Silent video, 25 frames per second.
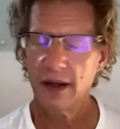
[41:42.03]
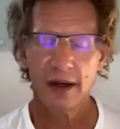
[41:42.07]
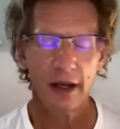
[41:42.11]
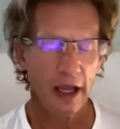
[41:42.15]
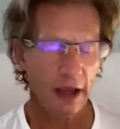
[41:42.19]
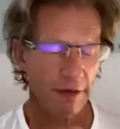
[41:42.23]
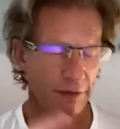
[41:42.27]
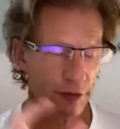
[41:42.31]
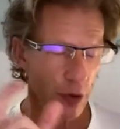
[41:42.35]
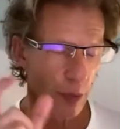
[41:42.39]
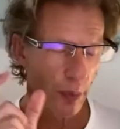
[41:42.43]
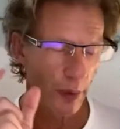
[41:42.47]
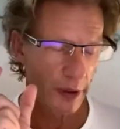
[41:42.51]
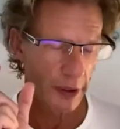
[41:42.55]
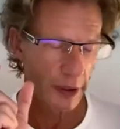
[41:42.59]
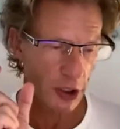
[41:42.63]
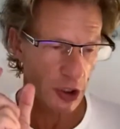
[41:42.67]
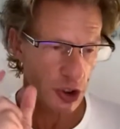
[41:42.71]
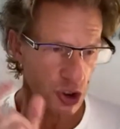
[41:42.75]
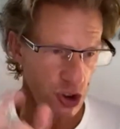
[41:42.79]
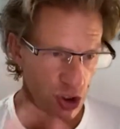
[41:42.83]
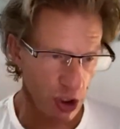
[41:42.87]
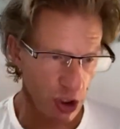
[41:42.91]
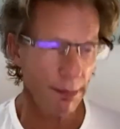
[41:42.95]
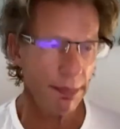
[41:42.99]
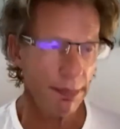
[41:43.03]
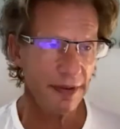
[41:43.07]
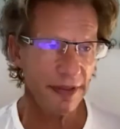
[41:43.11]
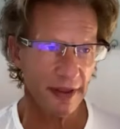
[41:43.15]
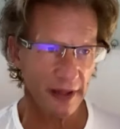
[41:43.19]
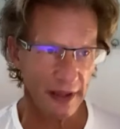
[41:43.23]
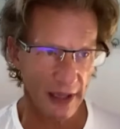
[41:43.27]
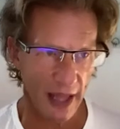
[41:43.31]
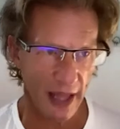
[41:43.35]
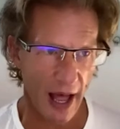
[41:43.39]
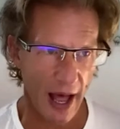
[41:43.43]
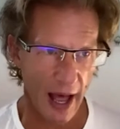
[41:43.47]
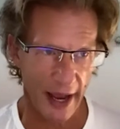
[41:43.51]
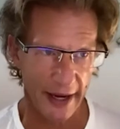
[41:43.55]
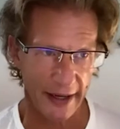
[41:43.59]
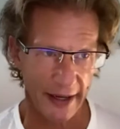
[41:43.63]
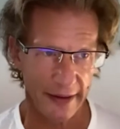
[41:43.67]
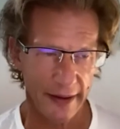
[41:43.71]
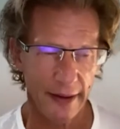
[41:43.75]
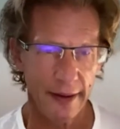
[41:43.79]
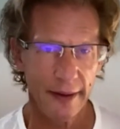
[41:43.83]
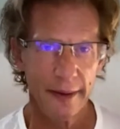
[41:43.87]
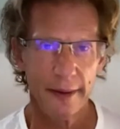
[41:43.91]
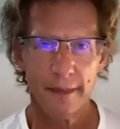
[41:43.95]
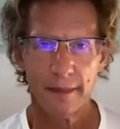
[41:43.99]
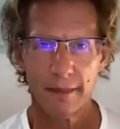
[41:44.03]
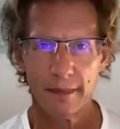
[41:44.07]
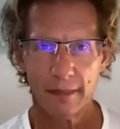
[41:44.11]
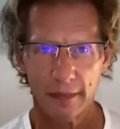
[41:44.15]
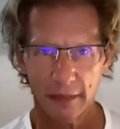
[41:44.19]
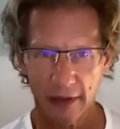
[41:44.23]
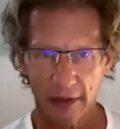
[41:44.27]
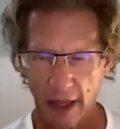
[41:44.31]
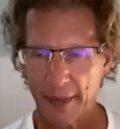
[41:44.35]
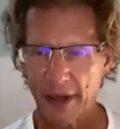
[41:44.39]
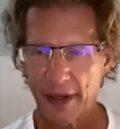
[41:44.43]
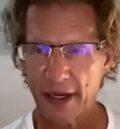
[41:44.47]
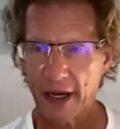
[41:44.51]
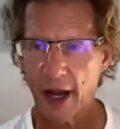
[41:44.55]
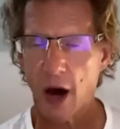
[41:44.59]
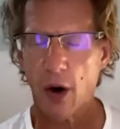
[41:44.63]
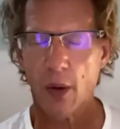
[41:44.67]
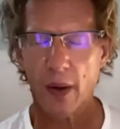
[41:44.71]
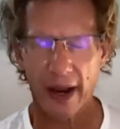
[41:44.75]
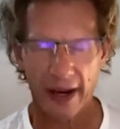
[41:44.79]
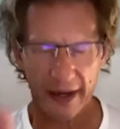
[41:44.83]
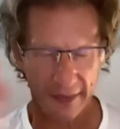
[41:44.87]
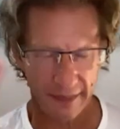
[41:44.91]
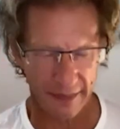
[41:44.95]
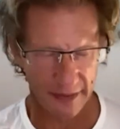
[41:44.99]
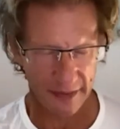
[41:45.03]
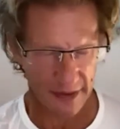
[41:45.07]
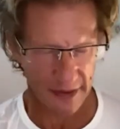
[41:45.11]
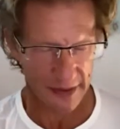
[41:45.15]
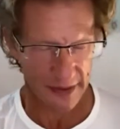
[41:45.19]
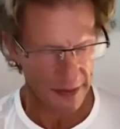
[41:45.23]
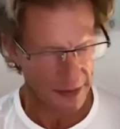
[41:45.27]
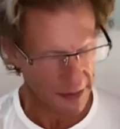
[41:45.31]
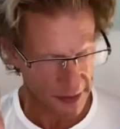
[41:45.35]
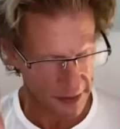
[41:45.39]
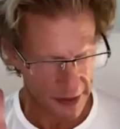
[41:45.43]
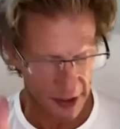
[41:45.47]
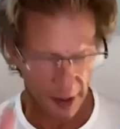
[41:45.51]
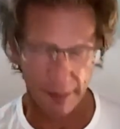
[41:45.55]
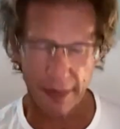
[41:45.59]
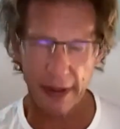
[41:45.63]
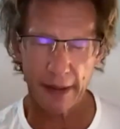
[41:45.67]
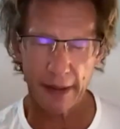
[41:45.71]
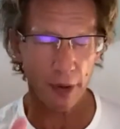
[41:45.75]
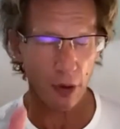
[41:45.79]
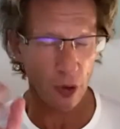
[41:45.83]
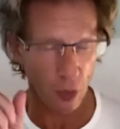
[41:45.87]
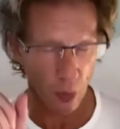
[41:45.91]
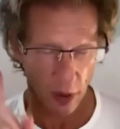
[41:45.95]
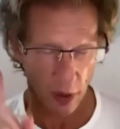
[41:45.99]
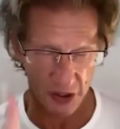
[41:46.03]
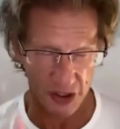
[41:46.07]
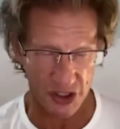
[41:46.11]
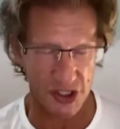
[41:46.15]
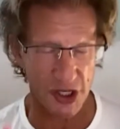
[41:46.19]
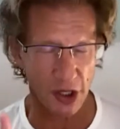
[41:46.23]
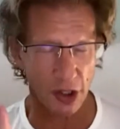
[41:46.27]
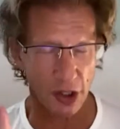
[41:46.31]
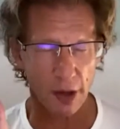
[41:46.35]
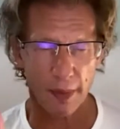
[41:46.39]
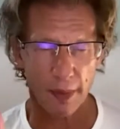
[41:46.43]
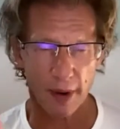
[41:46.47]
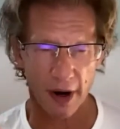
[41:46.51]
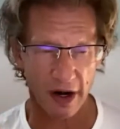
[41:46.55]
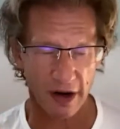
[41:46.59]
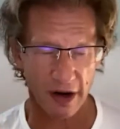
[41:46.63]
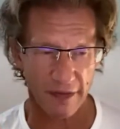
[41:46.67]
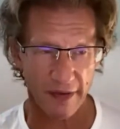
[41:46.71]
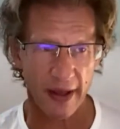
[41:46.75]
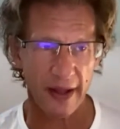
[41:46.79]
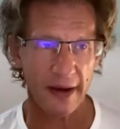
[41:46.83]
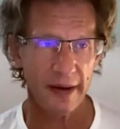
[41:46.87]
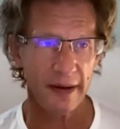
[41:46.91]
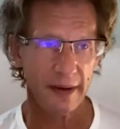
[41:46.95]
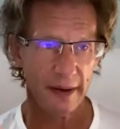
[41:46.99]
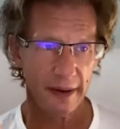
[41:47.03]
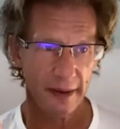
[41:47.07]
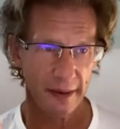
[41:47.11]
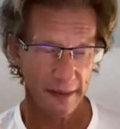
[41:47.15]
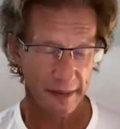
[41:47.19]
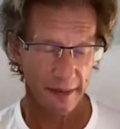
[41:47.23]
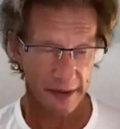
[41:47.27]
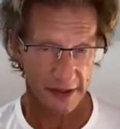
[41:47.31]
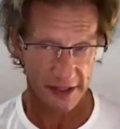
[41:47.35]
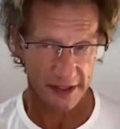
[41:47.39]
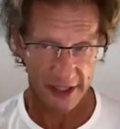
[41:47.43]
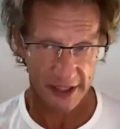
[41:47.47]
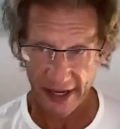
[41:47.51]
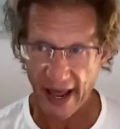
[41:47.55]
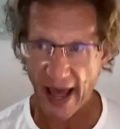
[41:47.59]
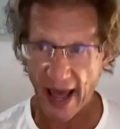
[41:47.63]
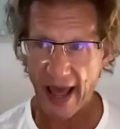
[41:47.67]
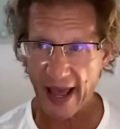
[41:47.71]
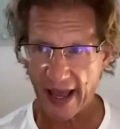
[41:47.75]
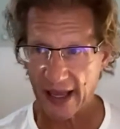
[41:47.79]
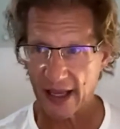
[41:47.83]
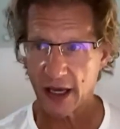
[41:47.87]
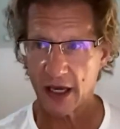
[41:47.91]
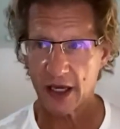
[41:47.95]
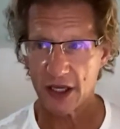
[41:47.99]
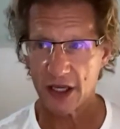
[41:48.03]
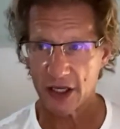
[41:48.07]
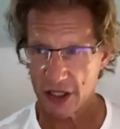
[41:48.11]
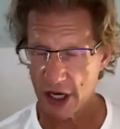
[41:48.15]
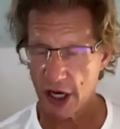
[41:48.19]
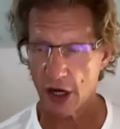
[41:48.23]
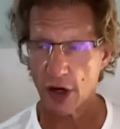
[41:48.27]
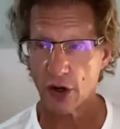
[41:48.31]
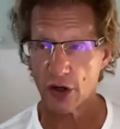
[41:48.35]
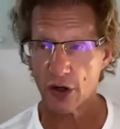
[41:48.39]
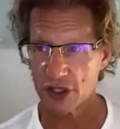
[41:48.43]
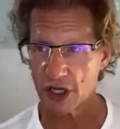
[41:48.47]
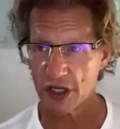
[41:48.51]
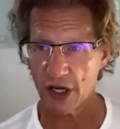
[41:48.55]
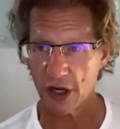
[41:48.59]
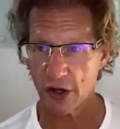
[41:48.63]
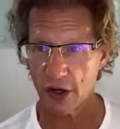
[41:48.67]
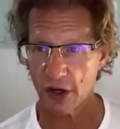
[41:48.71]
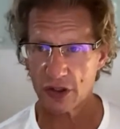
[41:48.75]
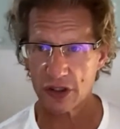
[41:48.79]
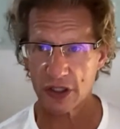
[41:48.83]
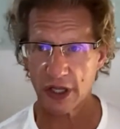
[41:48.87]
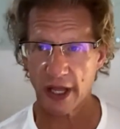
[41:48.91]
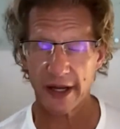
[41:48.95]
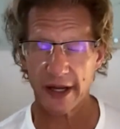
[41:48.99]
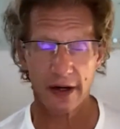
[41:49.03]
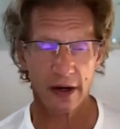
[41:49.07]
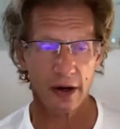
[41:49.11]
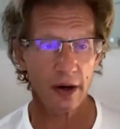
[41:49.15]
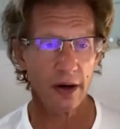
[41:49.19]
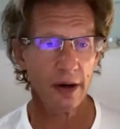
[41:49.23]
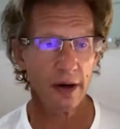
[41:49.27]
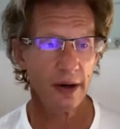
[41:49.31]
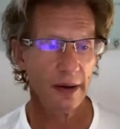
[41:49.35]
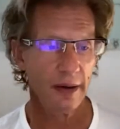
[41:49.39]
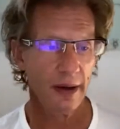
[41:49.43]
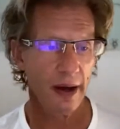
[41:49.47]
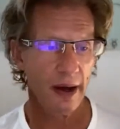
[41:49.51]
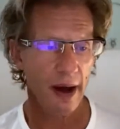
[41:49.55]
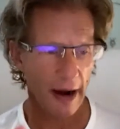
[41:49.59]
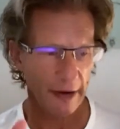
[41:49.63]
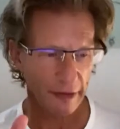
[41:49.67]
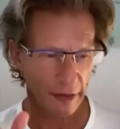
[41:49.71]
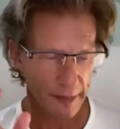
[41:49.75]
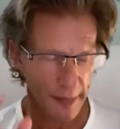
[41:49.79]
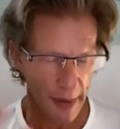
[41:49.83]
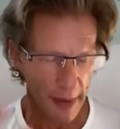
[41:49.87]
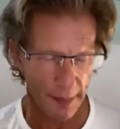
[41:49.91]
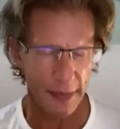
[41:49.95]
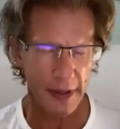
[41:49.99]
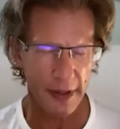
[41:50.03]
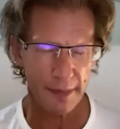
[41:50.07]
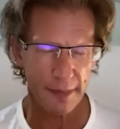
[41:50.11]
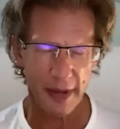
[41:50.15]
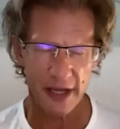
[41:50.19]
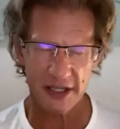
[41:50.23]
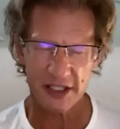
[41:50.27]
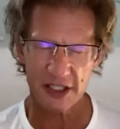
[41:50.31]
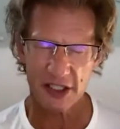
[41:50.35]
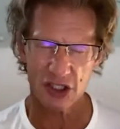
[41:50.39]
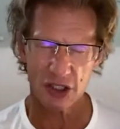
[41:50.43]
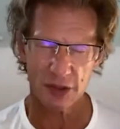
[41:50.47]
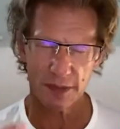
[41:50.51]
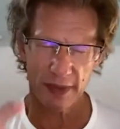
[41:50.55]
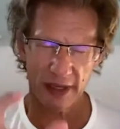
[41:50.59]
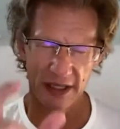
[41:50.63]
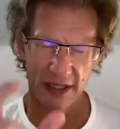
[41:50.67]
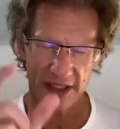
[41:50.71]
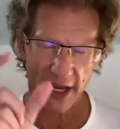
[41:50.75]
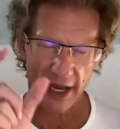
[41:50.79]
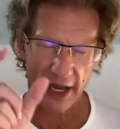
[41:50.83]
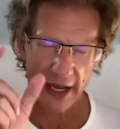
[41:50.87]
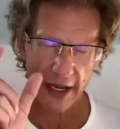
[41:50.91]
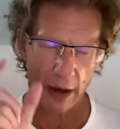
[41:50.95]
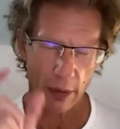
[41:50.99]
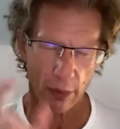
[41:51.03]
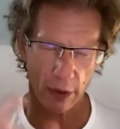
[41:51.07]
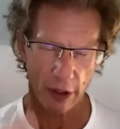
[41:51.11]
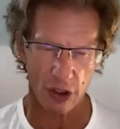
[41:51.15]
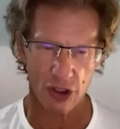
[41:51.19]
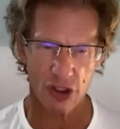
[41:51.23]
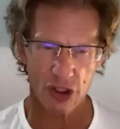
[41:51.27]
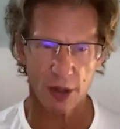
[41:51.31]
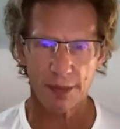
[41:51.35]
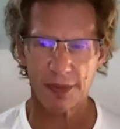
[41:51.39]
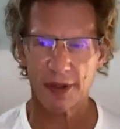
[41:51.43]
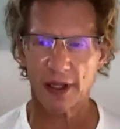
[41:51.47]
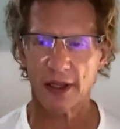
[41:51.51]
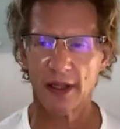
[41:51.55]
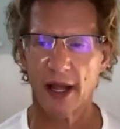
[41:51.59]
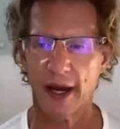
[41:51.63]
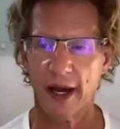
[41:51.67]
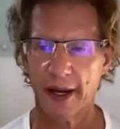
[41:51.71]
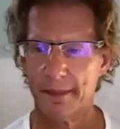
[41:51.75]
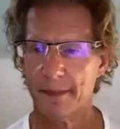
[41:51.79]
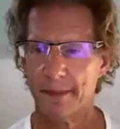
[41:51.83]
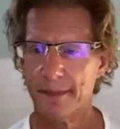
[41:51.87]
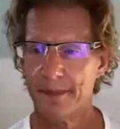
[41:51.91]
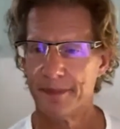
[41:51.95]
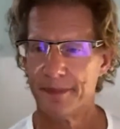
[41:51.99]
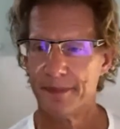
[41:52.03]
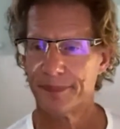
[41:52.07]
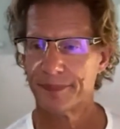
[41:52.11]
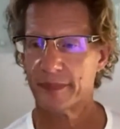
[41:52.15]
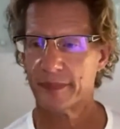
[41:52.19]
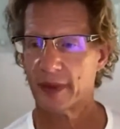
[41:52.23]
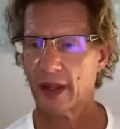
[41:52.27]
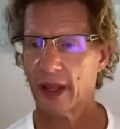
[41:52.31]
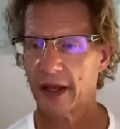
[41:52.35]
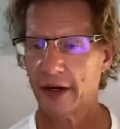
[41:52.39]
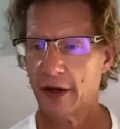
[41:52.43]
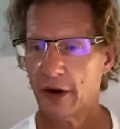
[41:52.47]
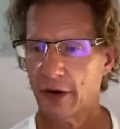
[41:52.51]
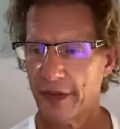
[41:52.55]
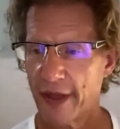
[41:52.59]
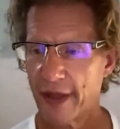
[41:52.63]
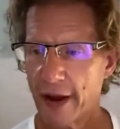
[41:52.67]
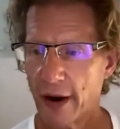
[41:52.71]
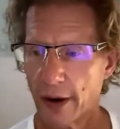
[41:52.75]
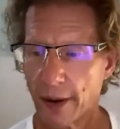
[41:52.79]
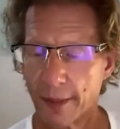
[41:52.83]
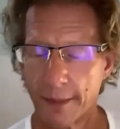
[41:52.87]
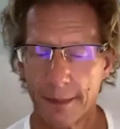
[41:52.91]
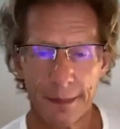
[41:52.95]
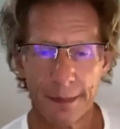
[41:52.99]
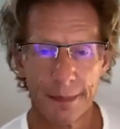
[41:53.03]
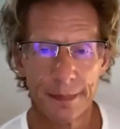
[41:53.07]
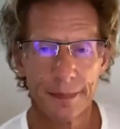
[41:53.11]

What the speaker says: If you want to jump the line, let me know. And some people who are still a part of it today, years and years later, I remember them messaging me saying, I want to jump the line. And here they are.